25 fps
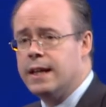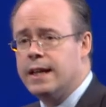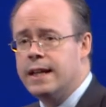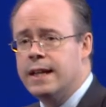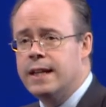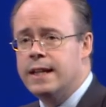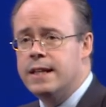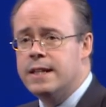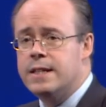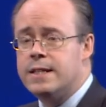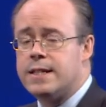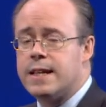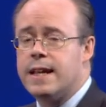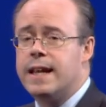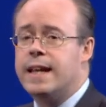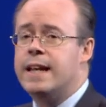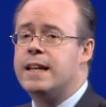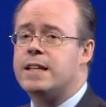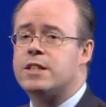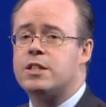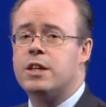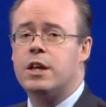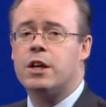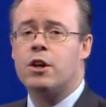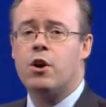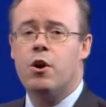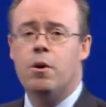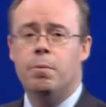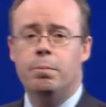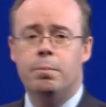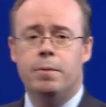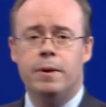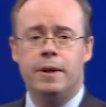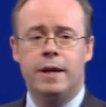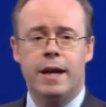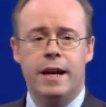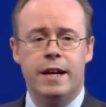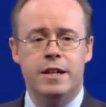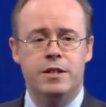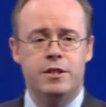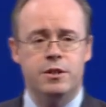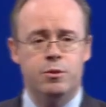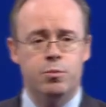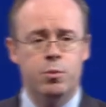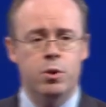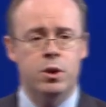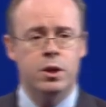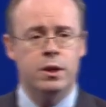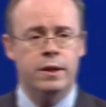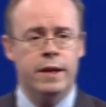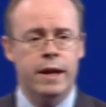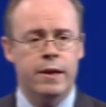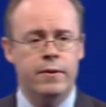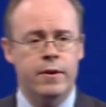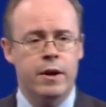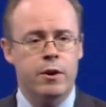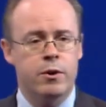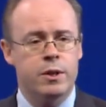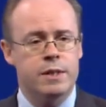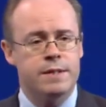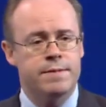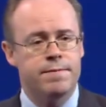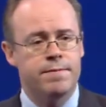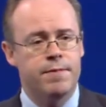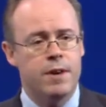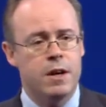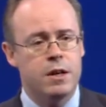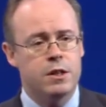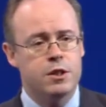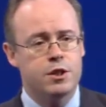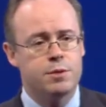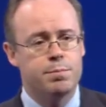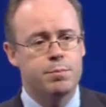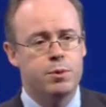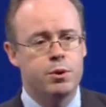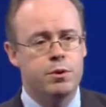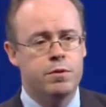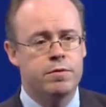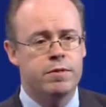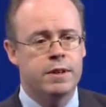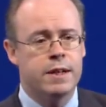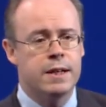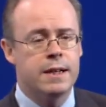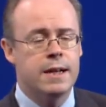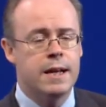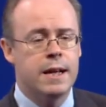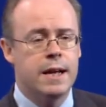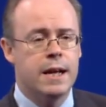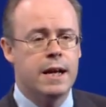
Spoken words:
is it's a complicated world out there. It's fast moving.